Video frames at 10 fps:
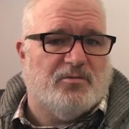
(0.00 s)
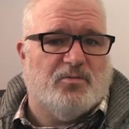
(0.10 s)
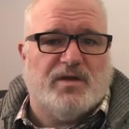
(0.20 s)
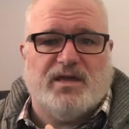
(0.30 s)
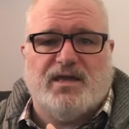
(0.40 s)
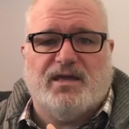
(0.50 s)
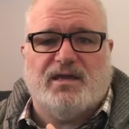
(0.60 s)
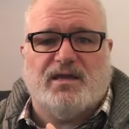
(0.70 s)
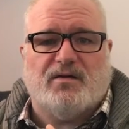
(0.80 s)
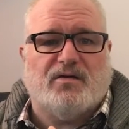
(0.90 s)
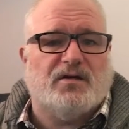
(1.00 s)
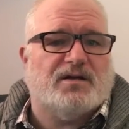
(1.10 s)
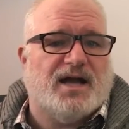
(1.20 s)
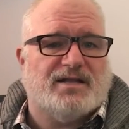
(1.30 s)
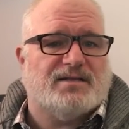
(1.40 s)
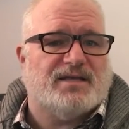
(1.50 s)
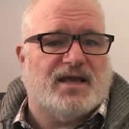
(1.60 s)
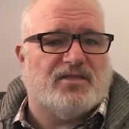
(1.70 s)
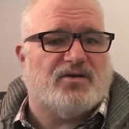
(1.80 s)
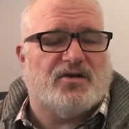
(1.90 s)
We all got
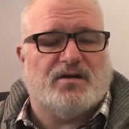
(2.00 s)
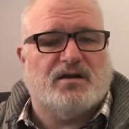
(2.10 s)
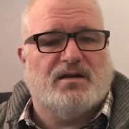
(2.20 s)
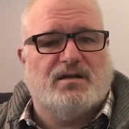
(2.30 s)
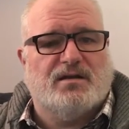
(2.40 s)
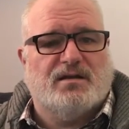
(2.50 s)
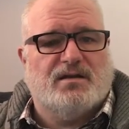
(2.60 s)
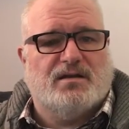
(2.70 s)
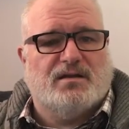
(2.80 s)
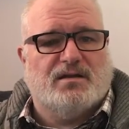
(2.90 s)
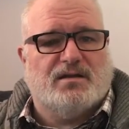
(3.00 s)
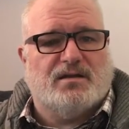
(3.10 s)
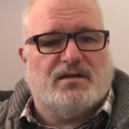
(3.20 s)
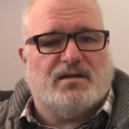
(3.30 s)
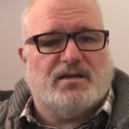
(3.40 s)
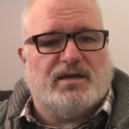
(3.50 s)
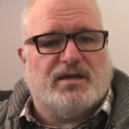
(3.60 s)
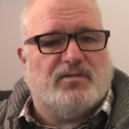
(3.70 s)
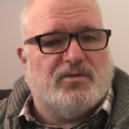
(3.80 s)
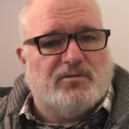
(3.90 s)
together
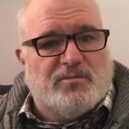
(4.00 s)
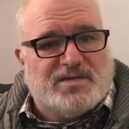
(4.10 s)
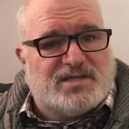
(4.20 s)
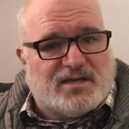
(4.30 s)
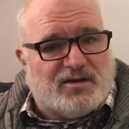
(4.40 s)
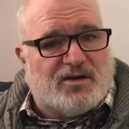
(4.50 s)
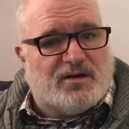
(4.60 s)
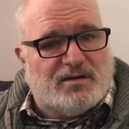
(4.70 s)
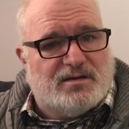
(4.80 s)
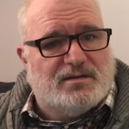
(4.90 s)
and we were missing her.